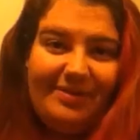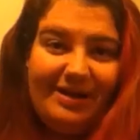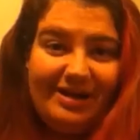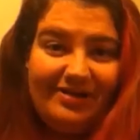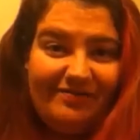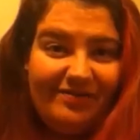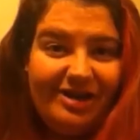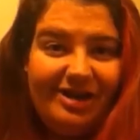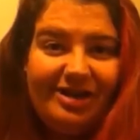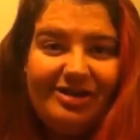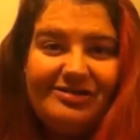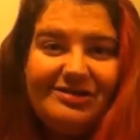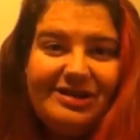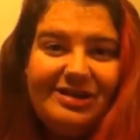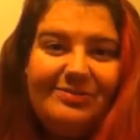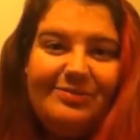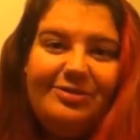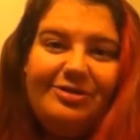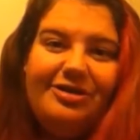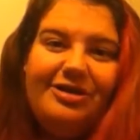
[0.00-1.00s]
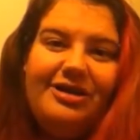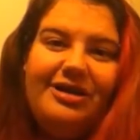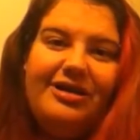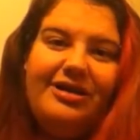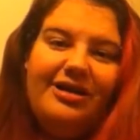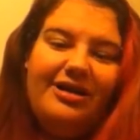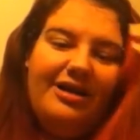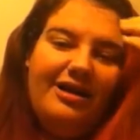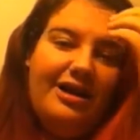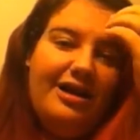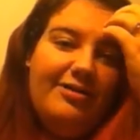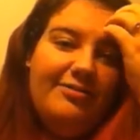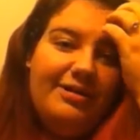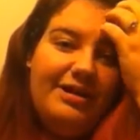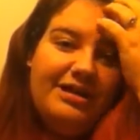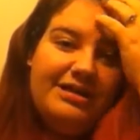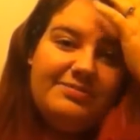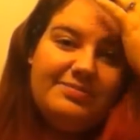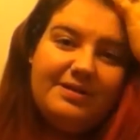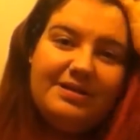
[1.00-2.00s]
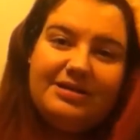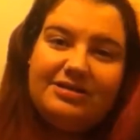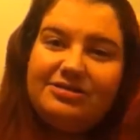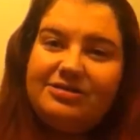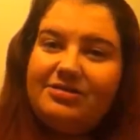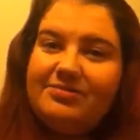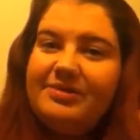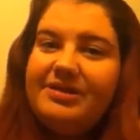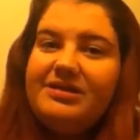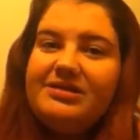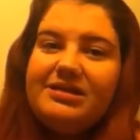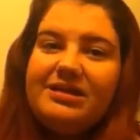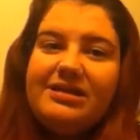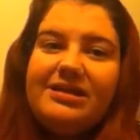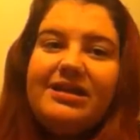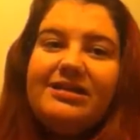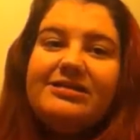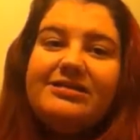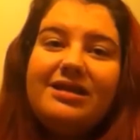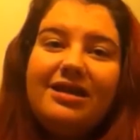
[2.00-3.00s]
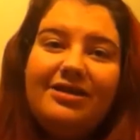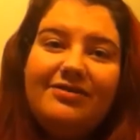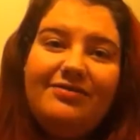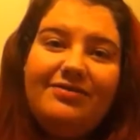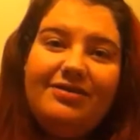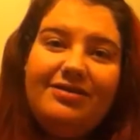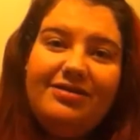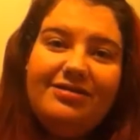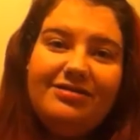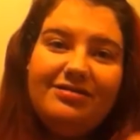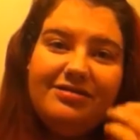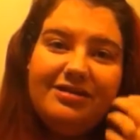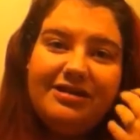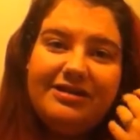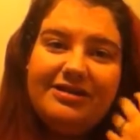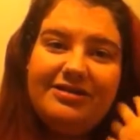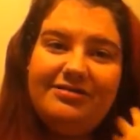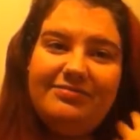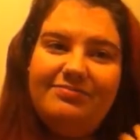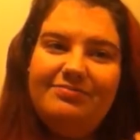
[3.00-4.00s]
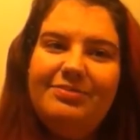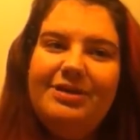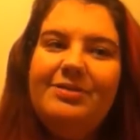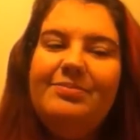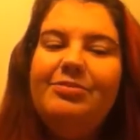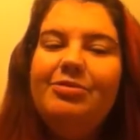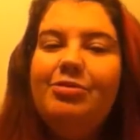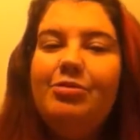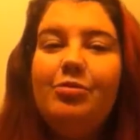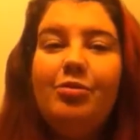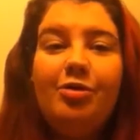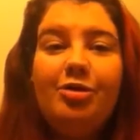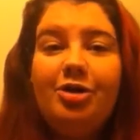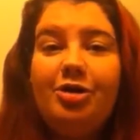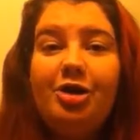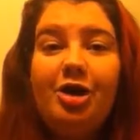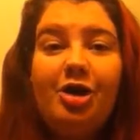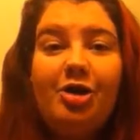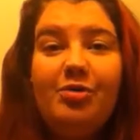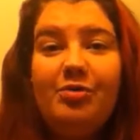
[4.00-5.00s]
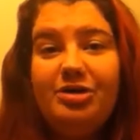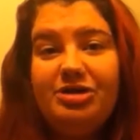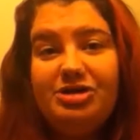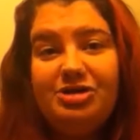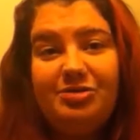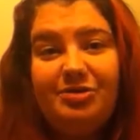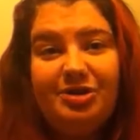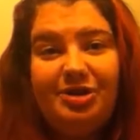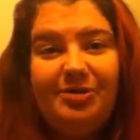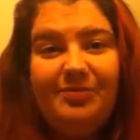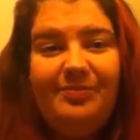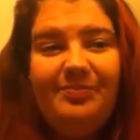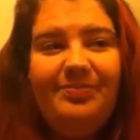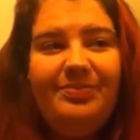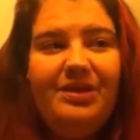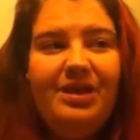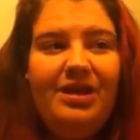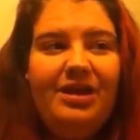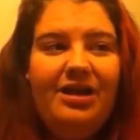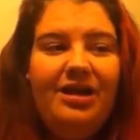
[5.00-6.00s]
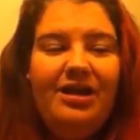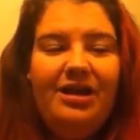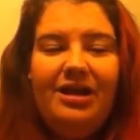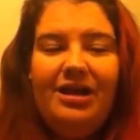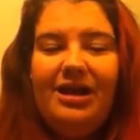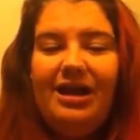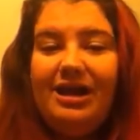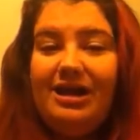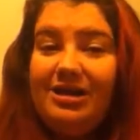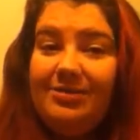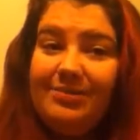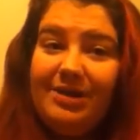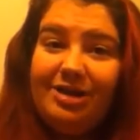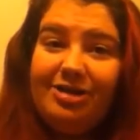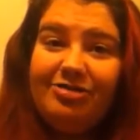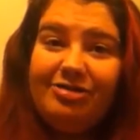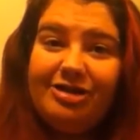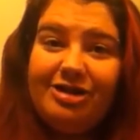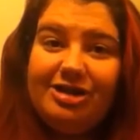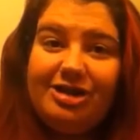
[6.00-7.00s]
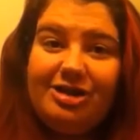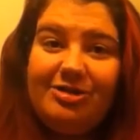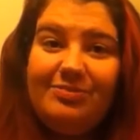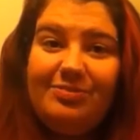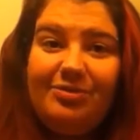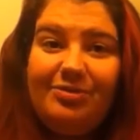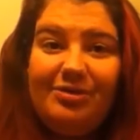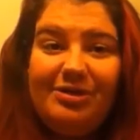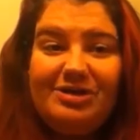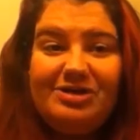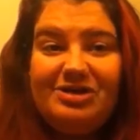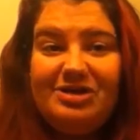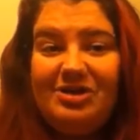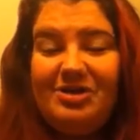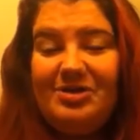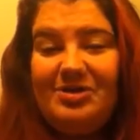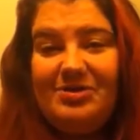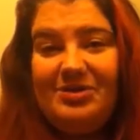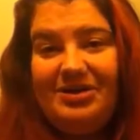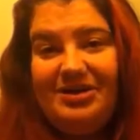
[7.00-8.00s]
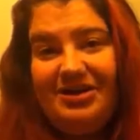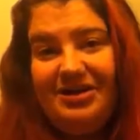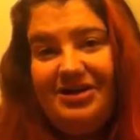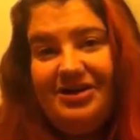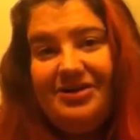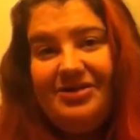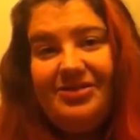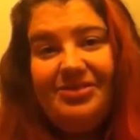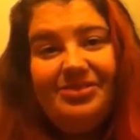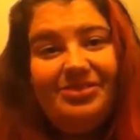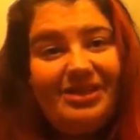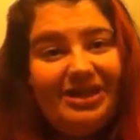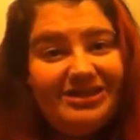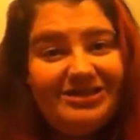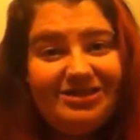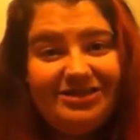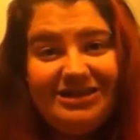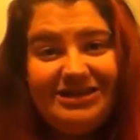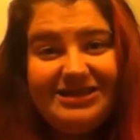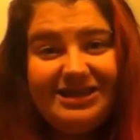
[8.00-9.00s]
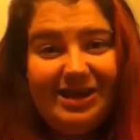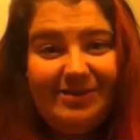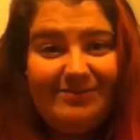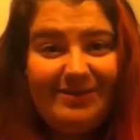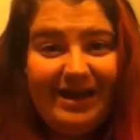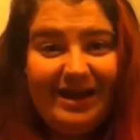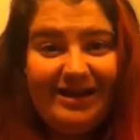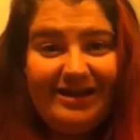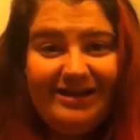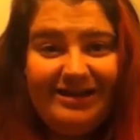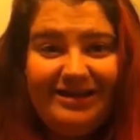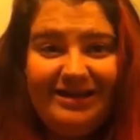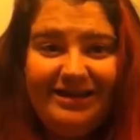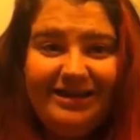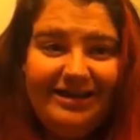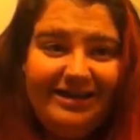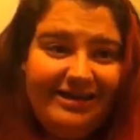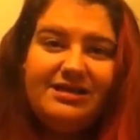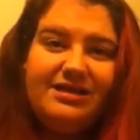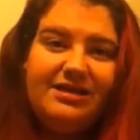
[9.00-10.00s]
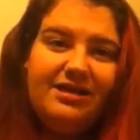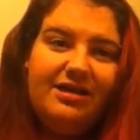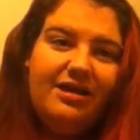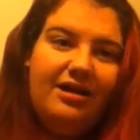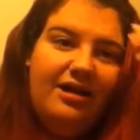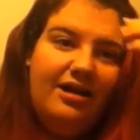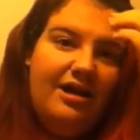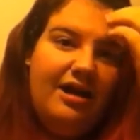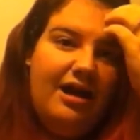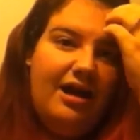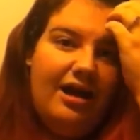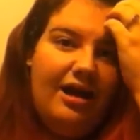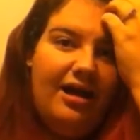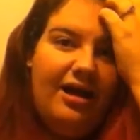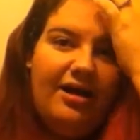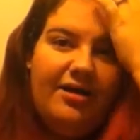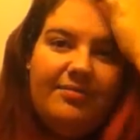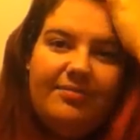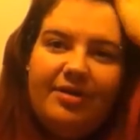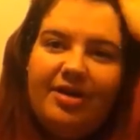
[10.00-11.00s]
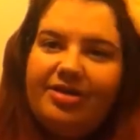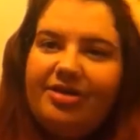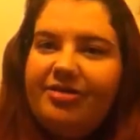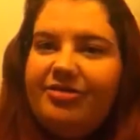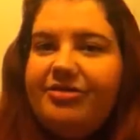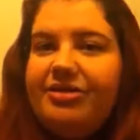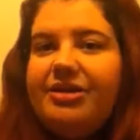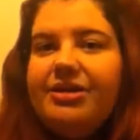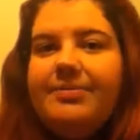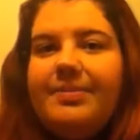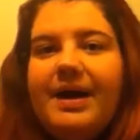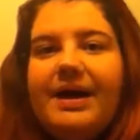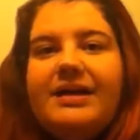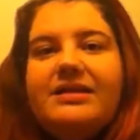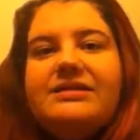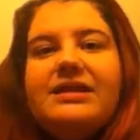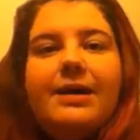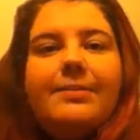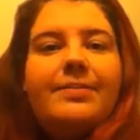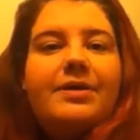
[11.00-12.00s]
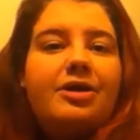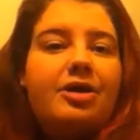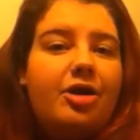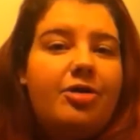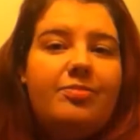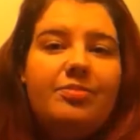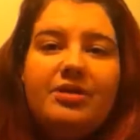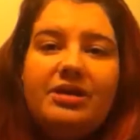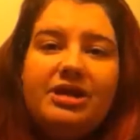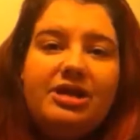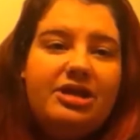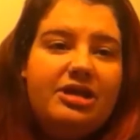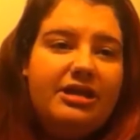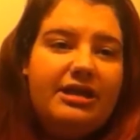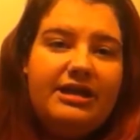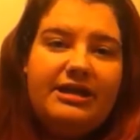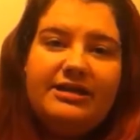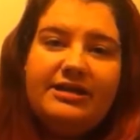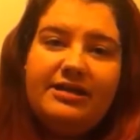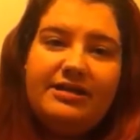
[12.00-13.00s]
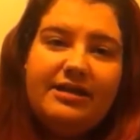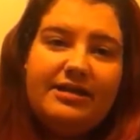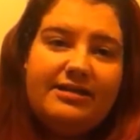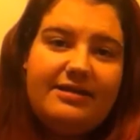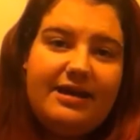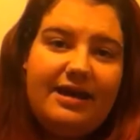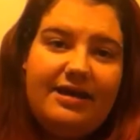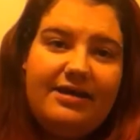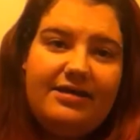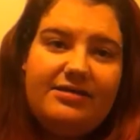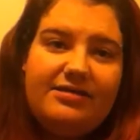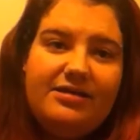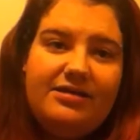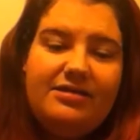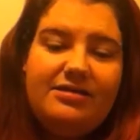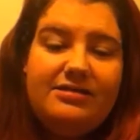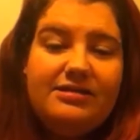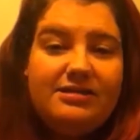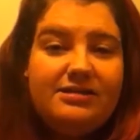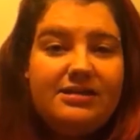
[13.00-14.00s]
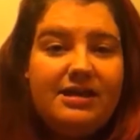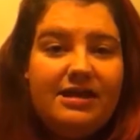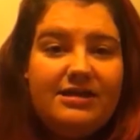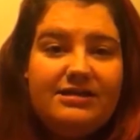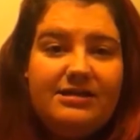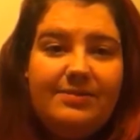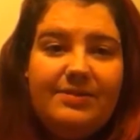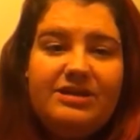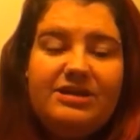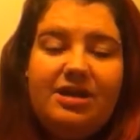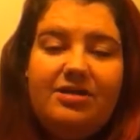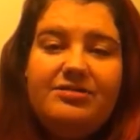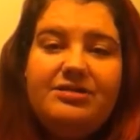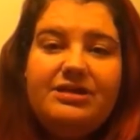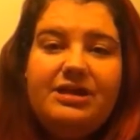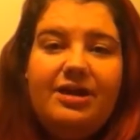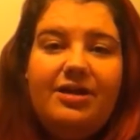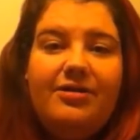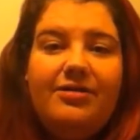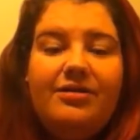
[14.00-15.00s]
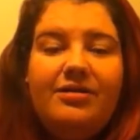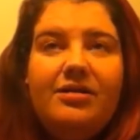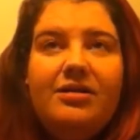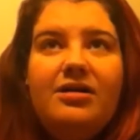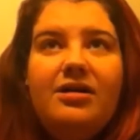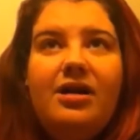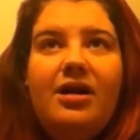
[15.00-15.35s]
making videos anymore, and when I explained it to him, he was like, that's life. Like, people want to know what's going on. And he made a really good point, so that's the reason I'm back. See, nothing really bad has happened, no bleeding or anything like that since last time I talked to y'all.